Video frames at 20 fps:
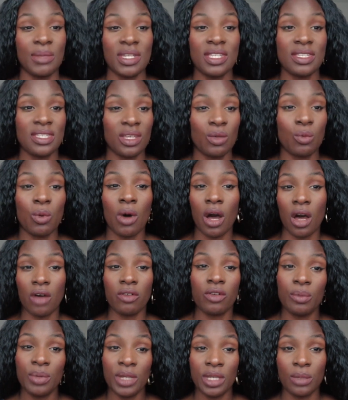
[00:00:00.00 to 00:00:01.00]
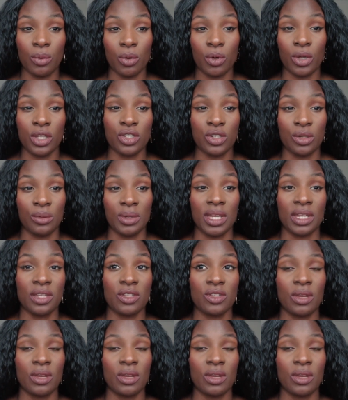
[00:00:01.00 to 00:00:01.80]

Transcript: me see what other people are doing.